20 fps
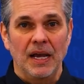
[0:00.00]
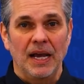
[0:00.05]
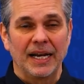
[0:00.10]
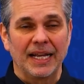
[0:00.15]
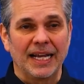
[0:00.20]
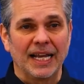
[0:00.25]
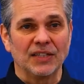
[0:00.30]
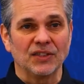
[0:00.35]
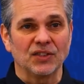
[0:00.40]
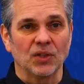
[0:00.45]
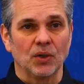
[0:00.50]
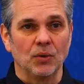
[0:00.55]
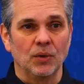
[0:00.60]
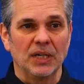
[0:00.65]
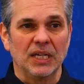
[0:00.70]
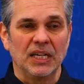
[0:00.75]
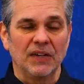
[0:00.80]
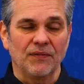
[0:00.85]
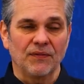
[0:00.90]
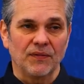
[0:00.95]
And again, so
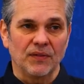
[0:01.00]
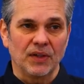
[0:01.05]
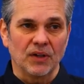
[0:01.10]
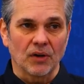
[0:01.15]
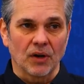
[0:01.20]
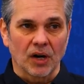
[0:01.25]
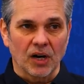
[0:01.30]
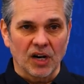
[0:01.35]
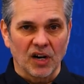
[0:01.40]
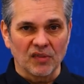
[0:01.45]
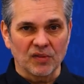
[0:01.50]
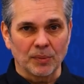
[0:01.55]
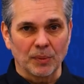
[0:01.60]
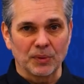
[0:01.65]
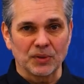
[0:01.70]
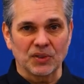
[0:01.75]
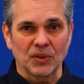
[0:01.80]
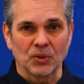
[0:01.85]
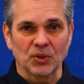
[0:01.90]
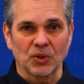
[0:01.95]
if you're
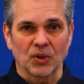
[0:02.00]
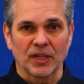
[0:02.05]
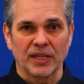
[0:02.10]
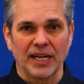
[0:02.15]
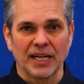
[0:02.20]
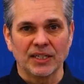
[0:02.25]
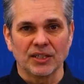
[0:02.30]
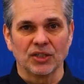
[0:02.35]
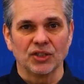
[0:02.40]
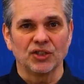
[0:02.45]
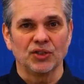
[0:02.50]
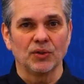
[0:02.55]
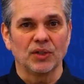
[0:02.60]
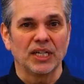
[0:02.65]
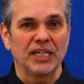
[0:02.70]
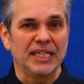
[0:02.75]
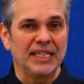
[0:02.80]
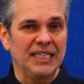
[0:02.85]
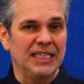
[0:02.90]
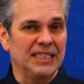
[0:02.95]
uncomfortable with social connectors, you
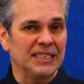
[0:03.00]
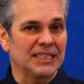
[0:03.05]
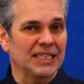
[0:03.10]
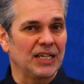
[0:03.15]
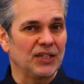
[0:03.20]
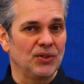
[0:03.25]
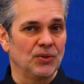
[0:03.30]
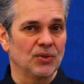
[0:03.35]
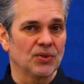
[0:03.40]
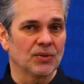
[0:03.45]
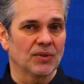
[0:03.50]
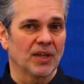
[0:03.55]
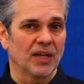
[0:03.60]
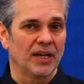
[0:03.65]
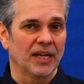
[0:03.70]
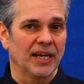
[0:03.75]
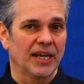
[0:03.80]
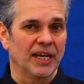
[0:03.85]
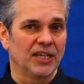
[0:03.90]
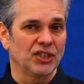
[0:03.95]
can ease that user
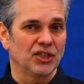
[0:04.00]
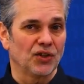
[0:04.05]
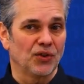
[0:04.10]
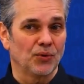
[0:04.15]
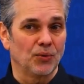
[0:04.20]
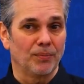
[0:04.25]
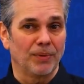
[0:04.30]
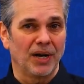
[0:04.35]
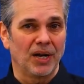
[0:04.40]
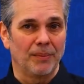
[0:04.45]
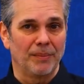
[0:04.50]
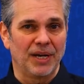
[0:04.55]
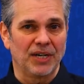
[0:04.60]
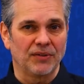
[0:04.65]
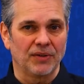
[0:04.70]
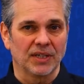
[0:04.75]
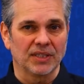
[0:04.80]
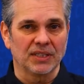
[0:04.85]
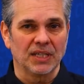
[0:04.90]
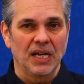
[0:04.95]
authentication through
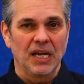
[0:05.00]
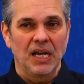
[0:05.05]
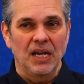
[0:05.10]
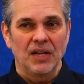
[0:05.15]
biometrics.